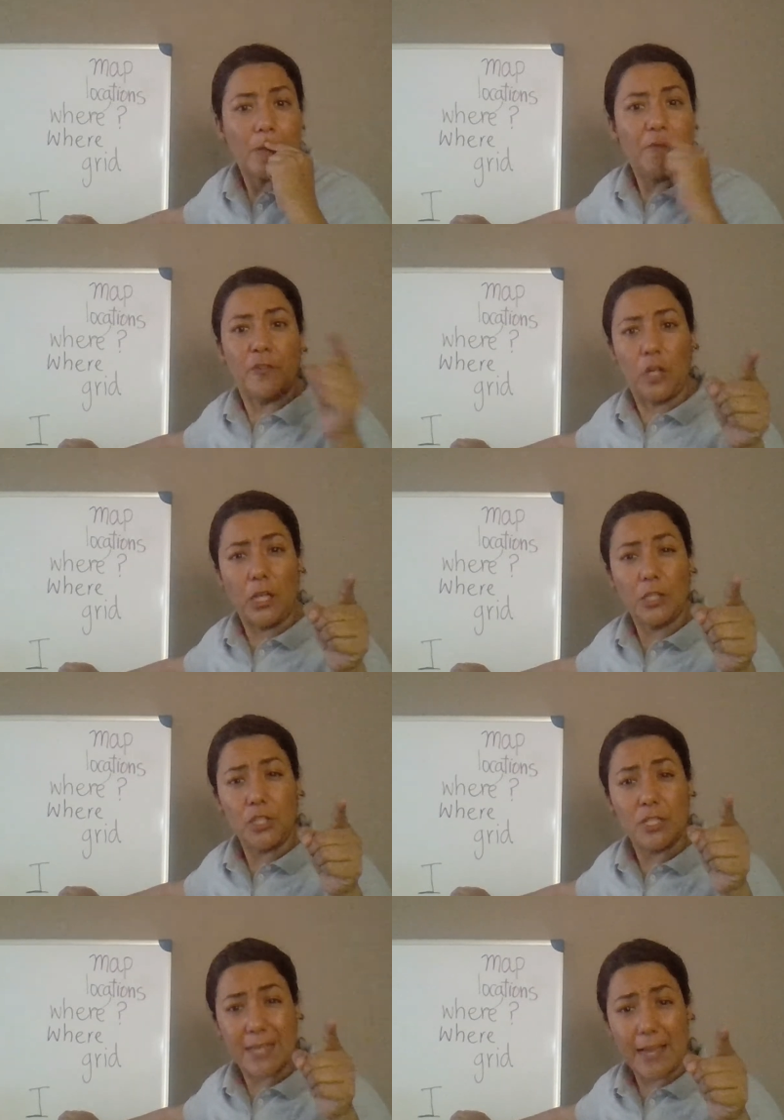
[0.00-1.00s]

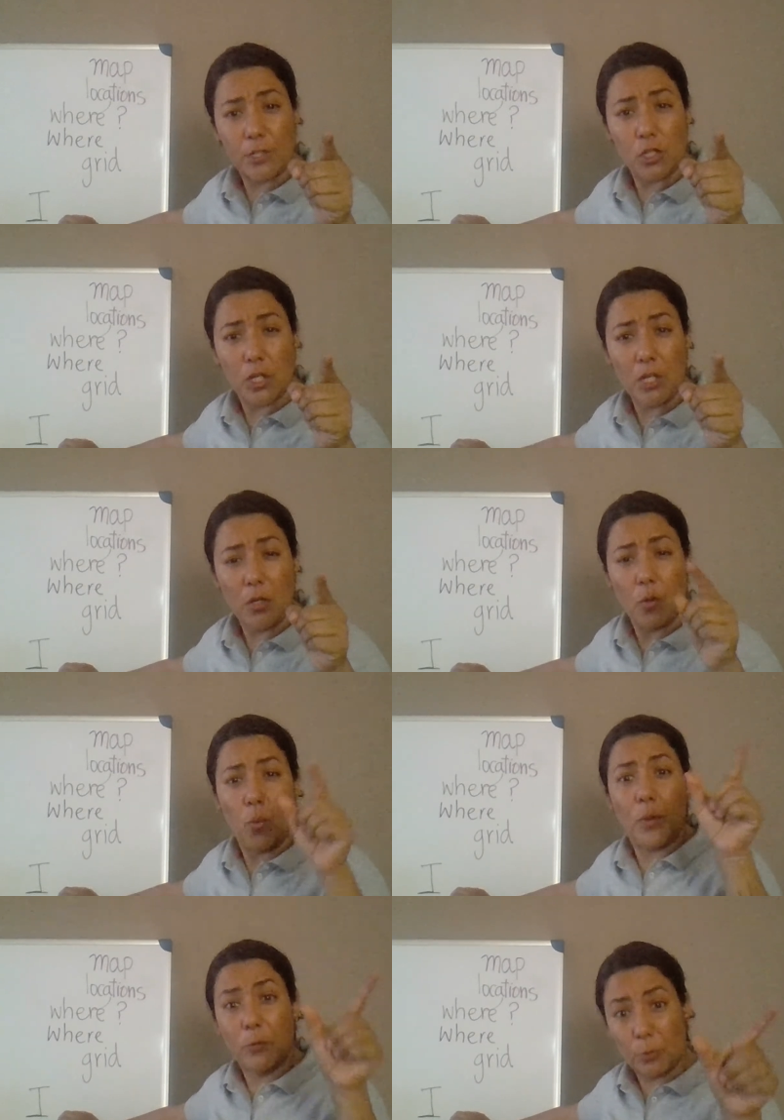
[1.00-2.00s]
phonology section,
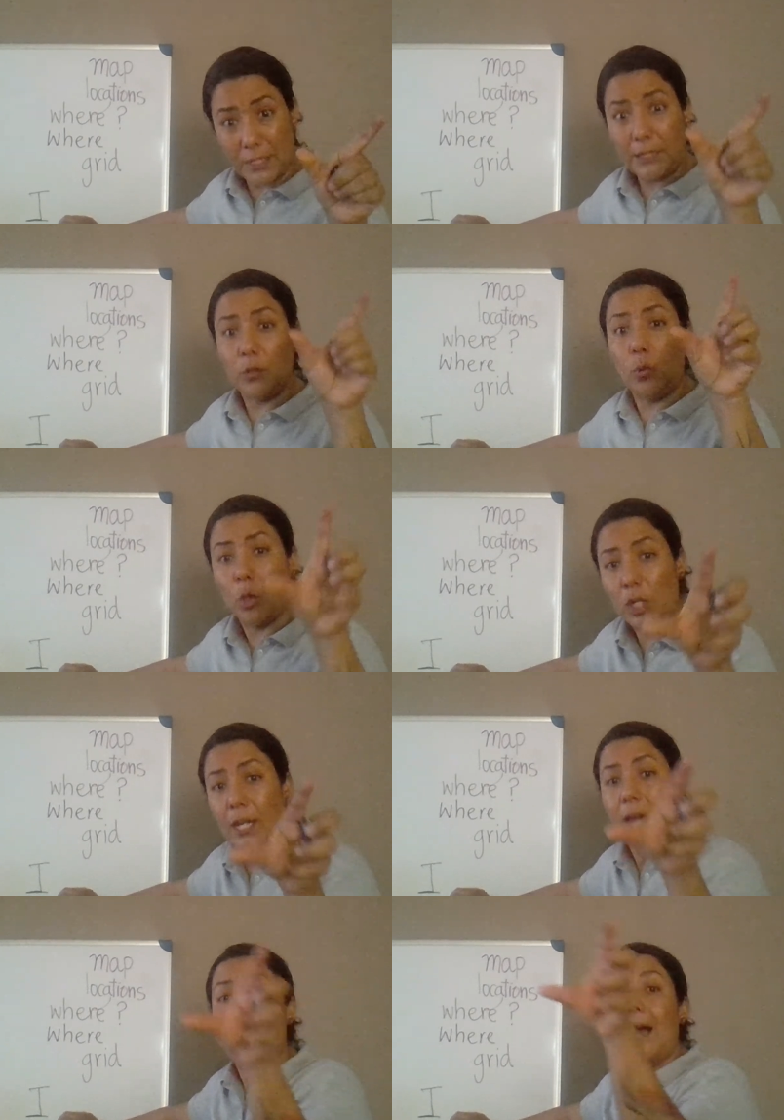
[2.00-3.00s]
we read the
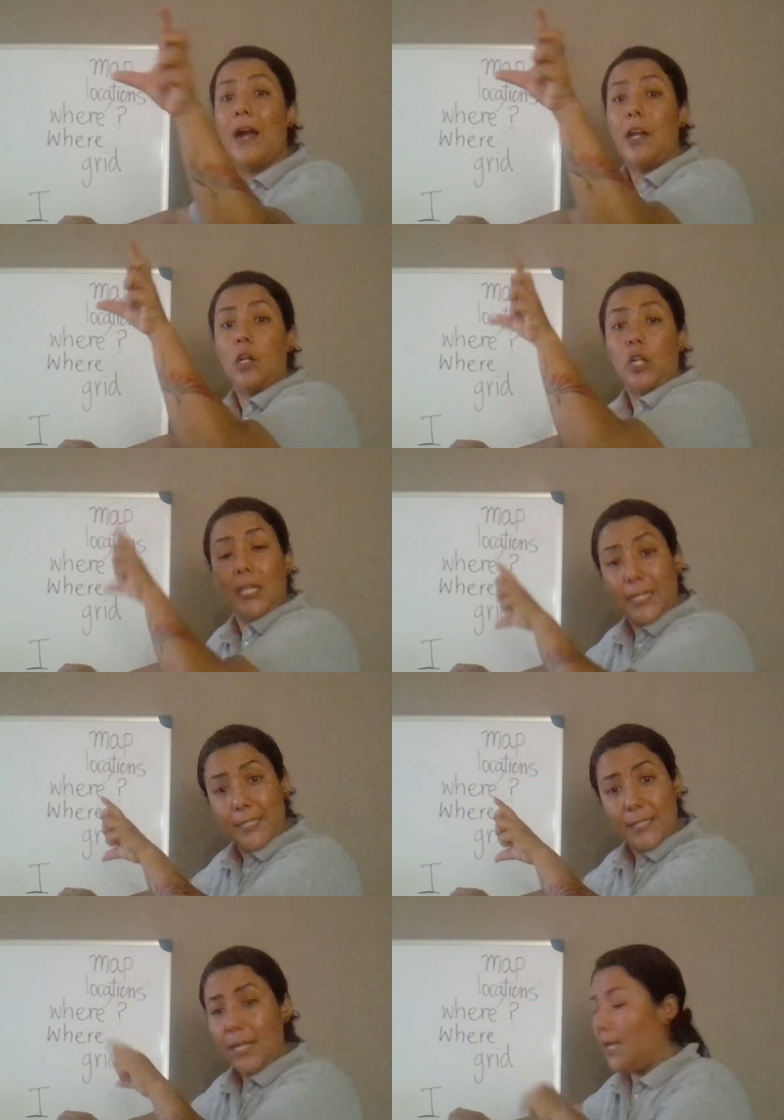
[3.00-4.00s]
word Ireland,